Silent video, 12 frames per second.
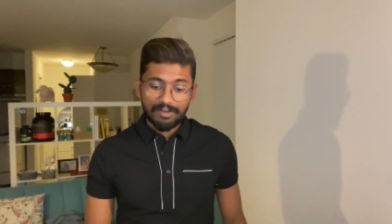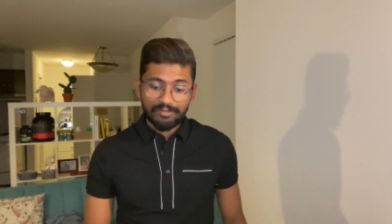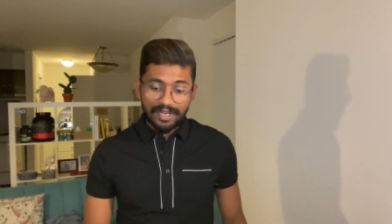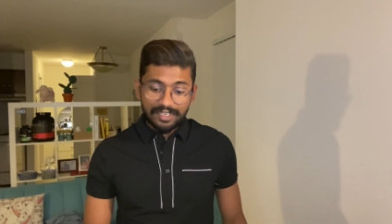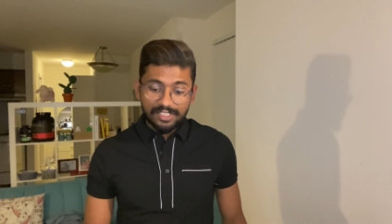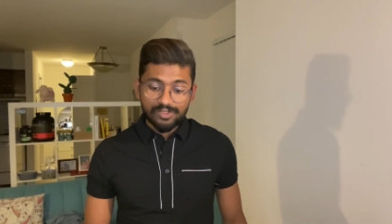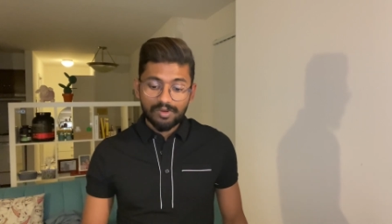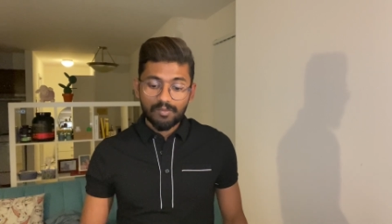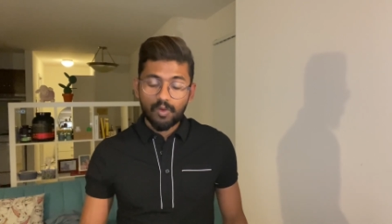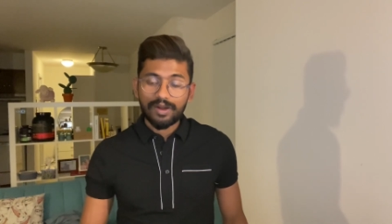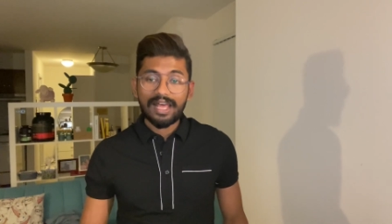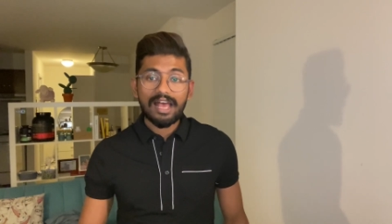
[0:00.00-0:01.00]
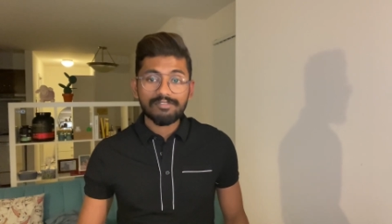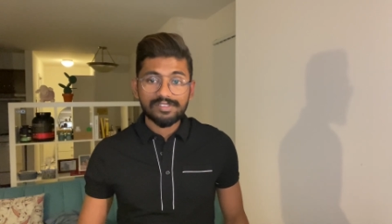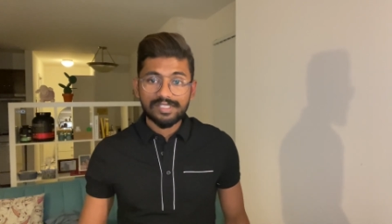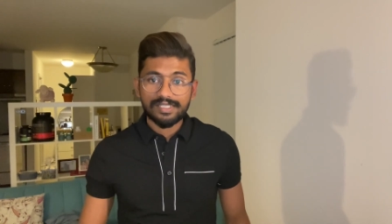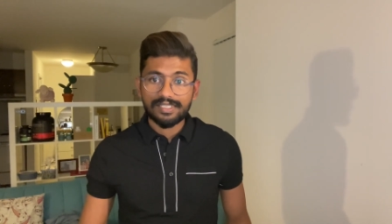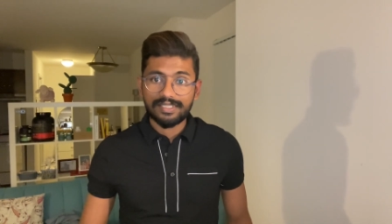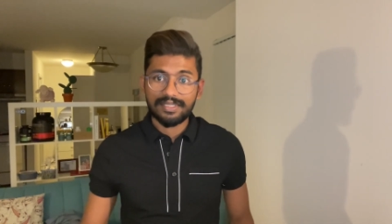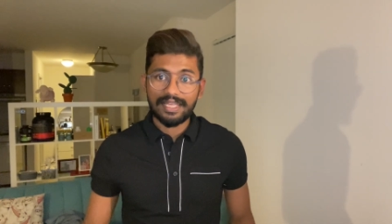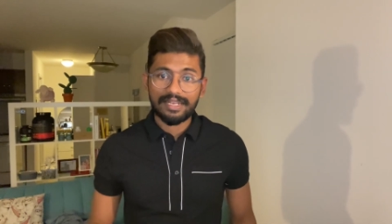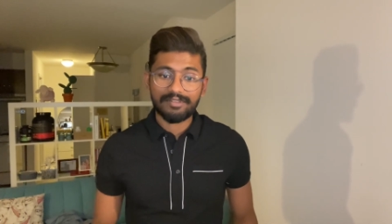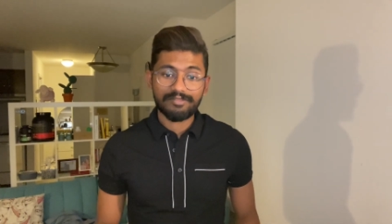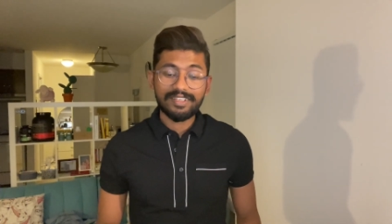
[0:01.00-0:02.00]
at least from what I have seen,
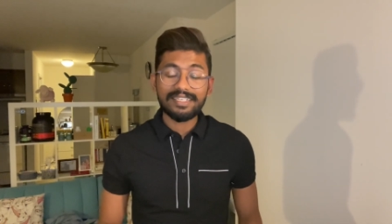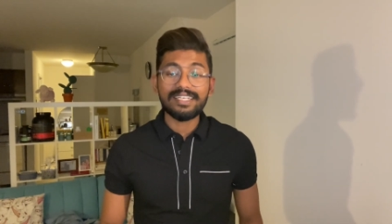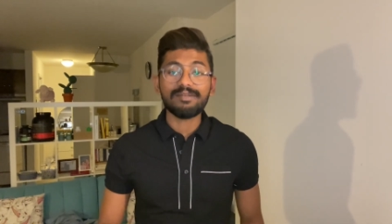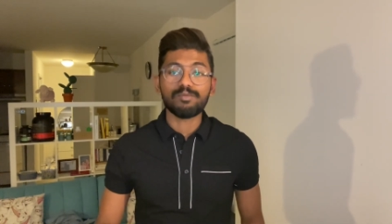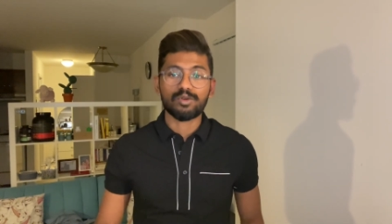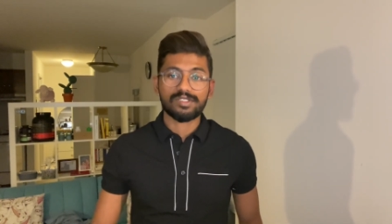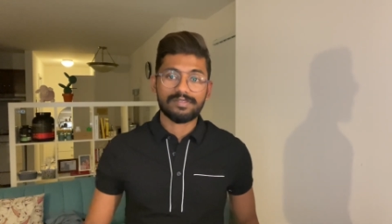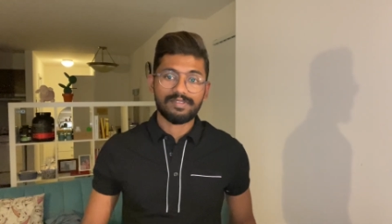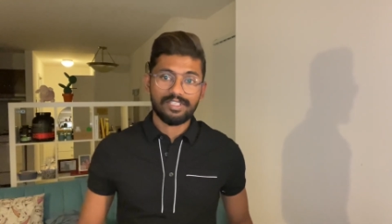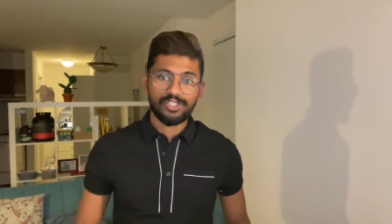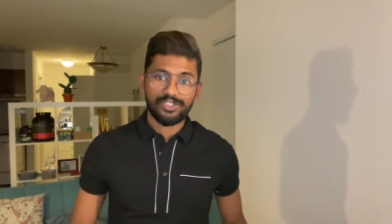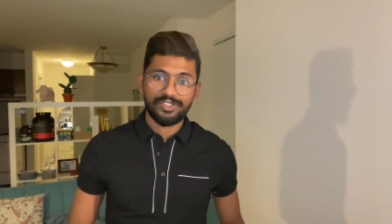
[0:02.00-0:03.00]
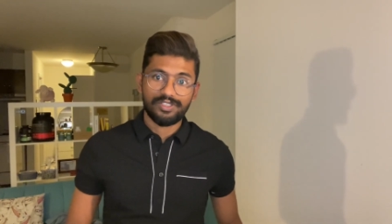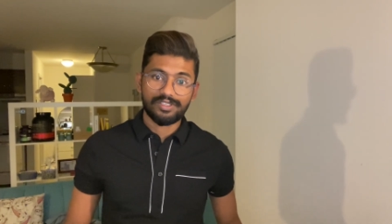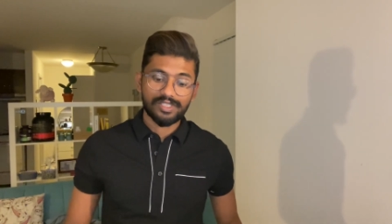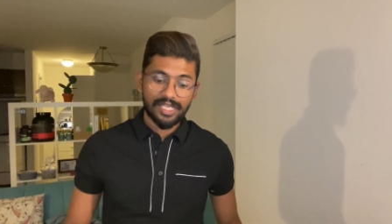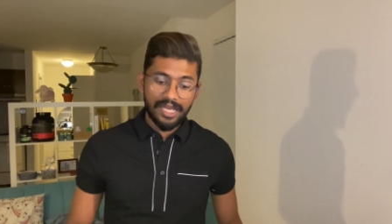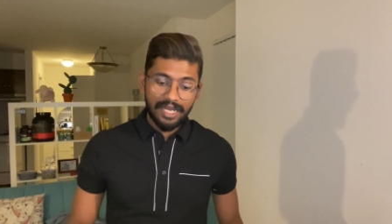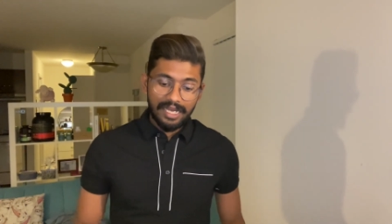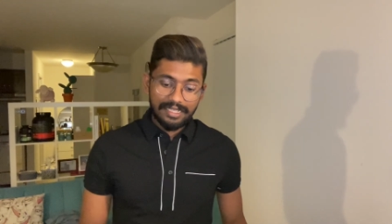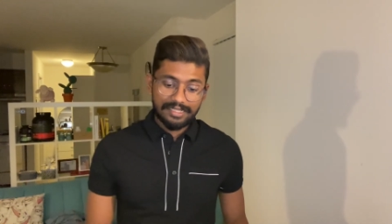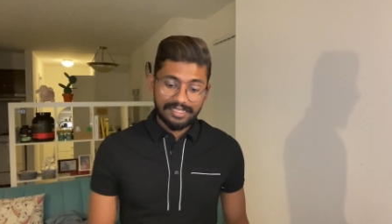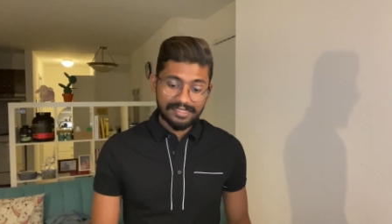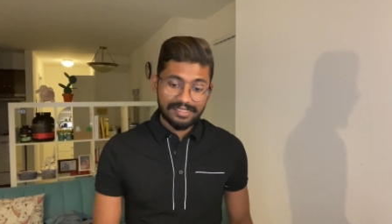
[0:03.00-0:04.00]
that we need more civil engineers.
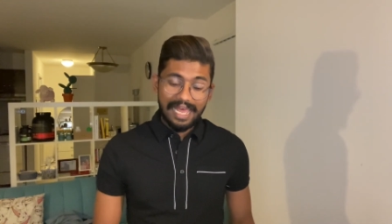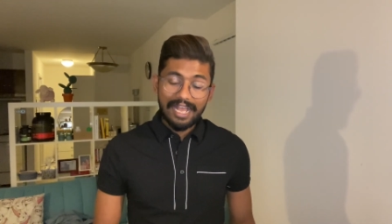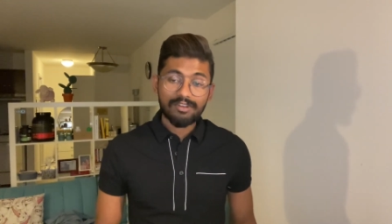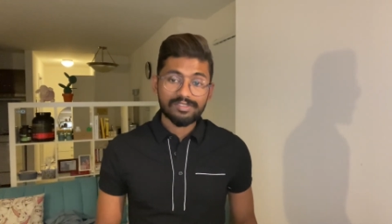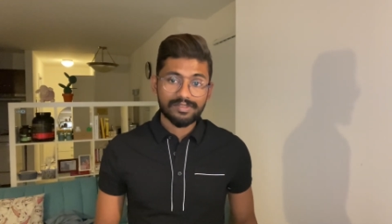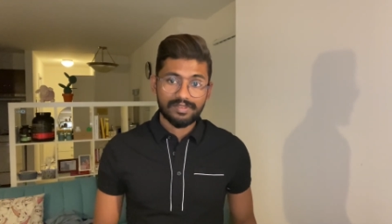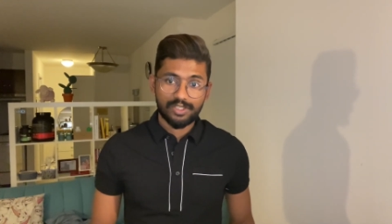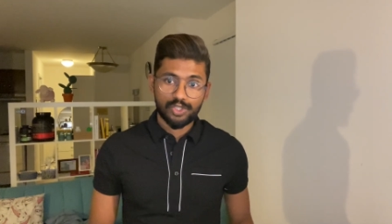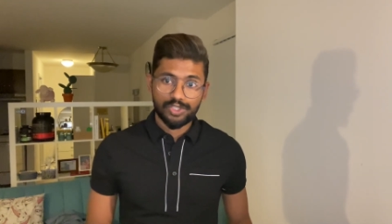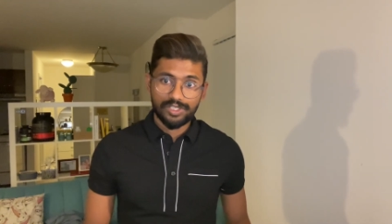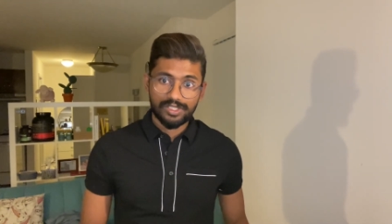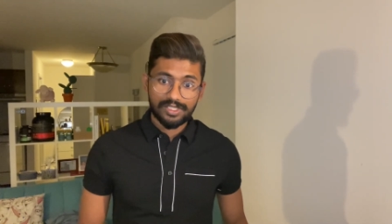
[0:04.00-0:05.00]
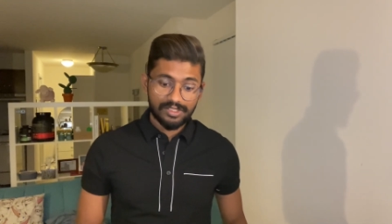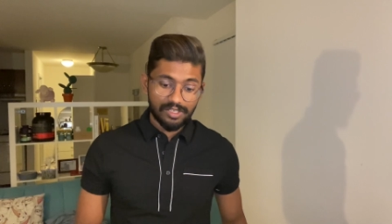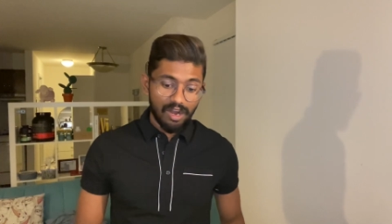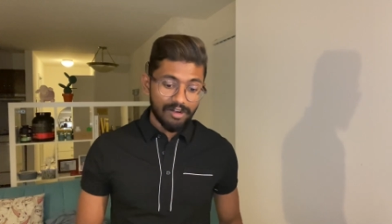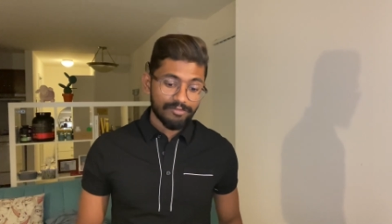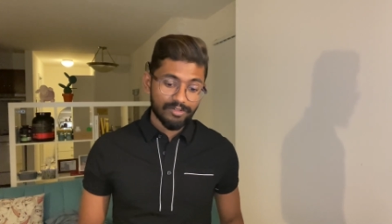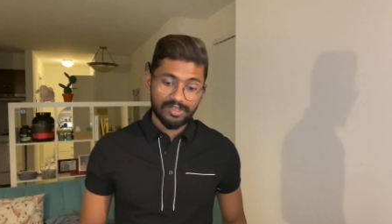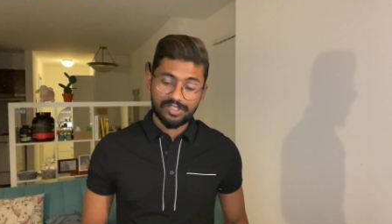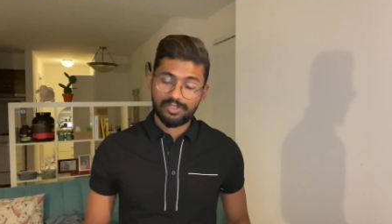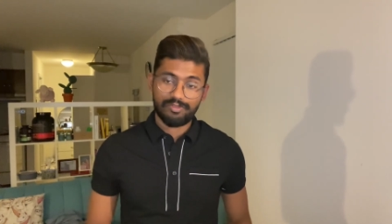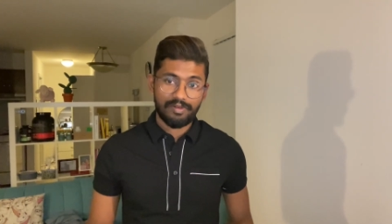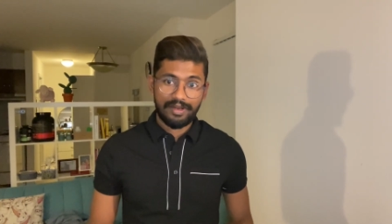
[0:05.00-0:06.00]
There is lack of civil engineers. It's hard for us
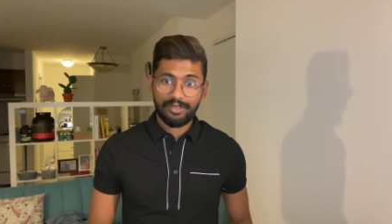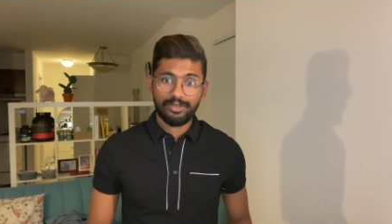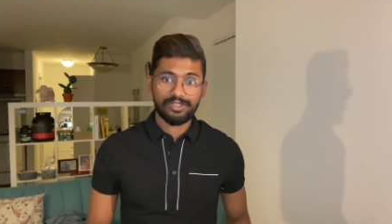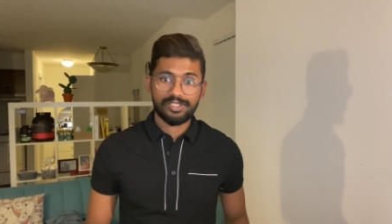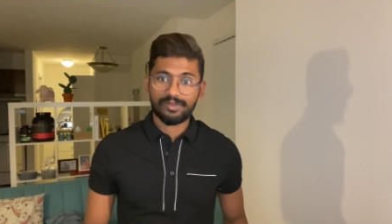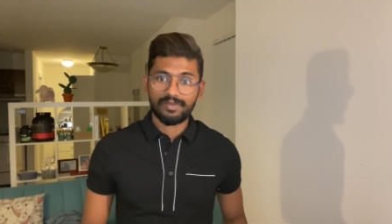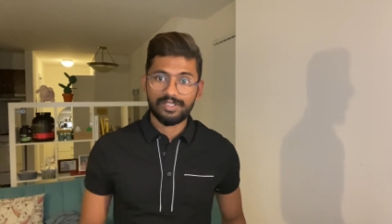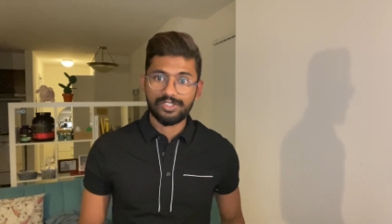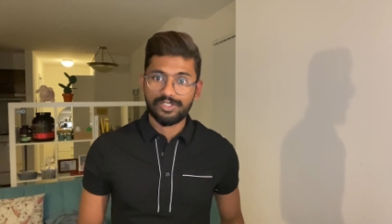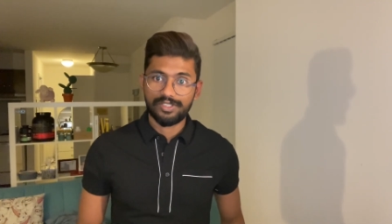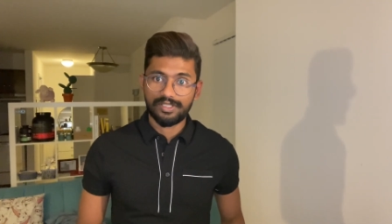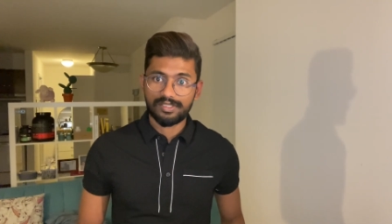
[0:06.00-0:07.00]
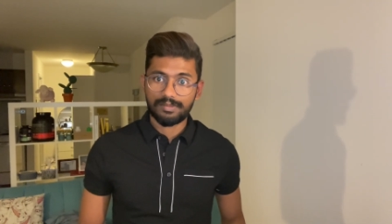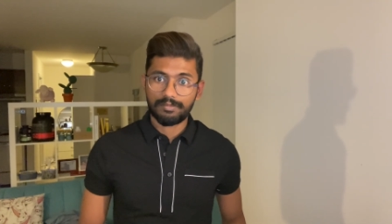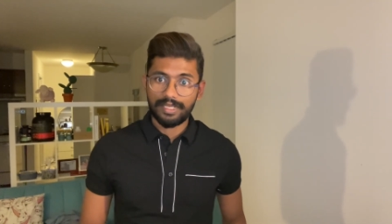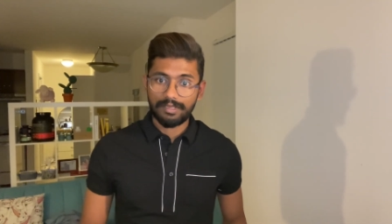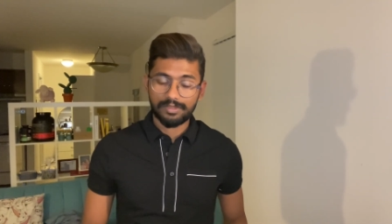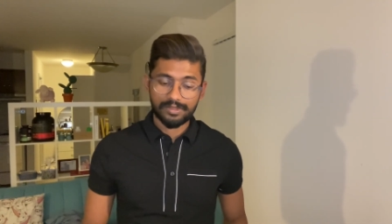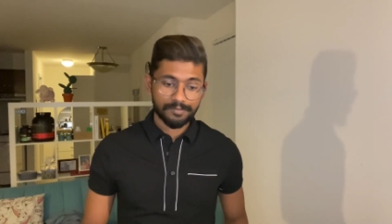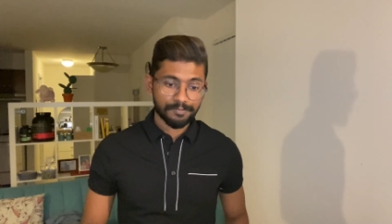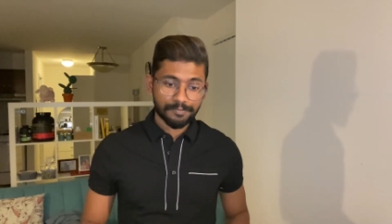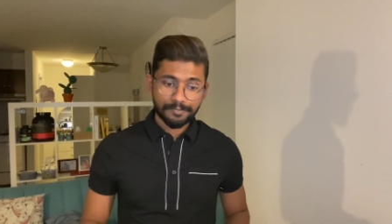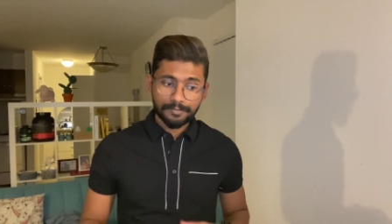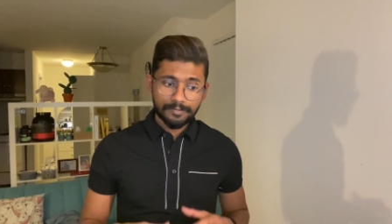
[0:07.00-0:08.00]
to find good civil engineers sometimes.
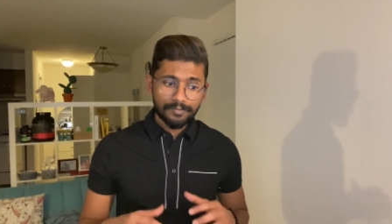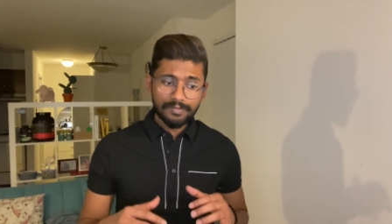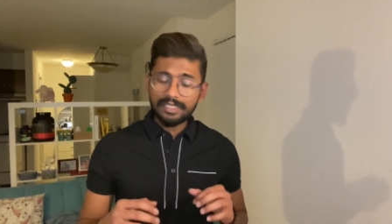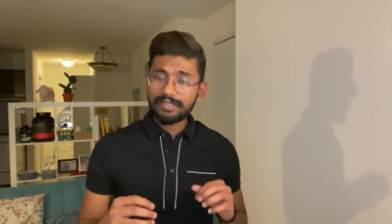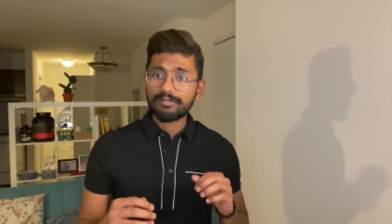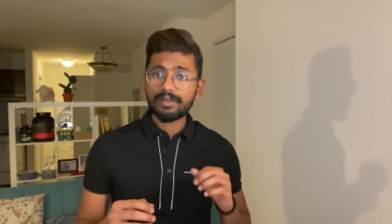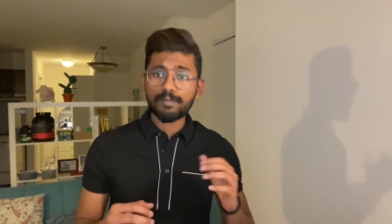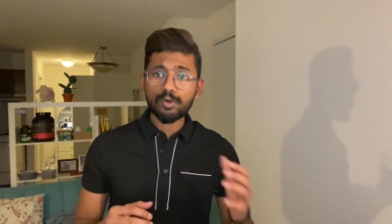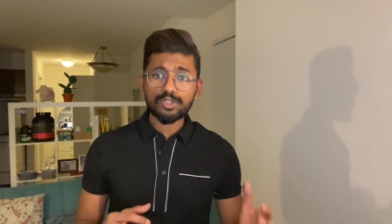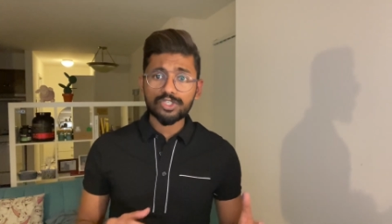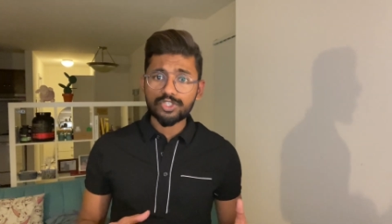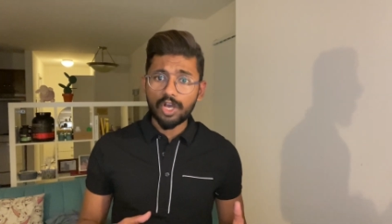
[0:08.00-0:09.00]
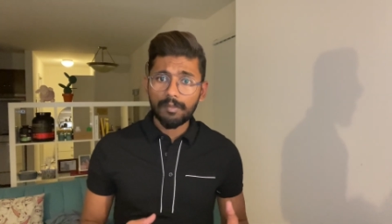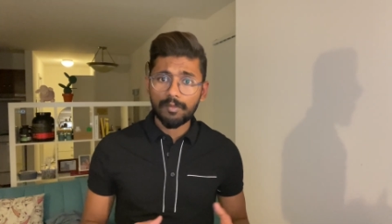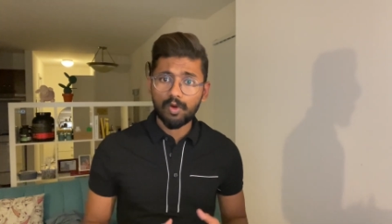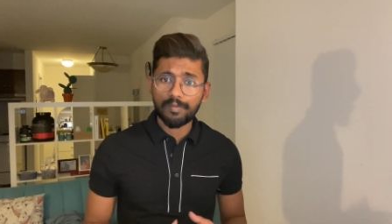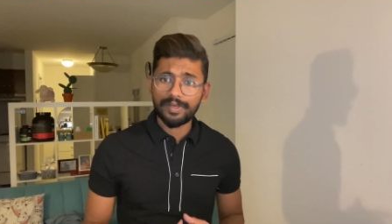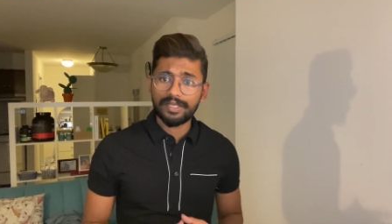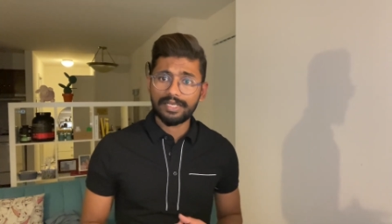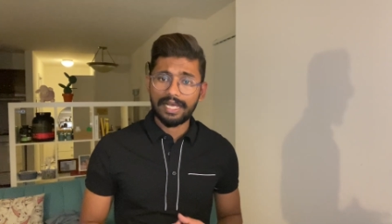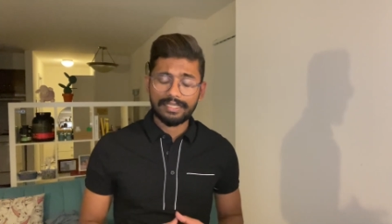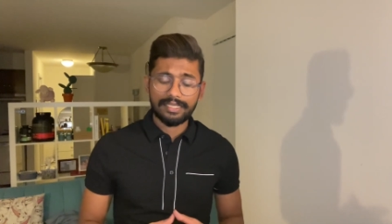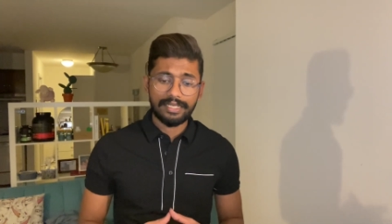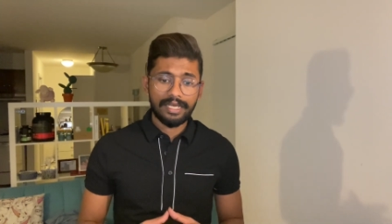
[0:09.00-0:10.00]
We'll post a job opening
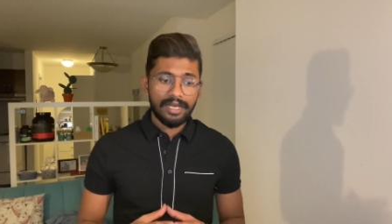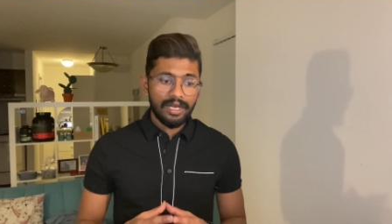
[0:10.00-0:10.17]
and then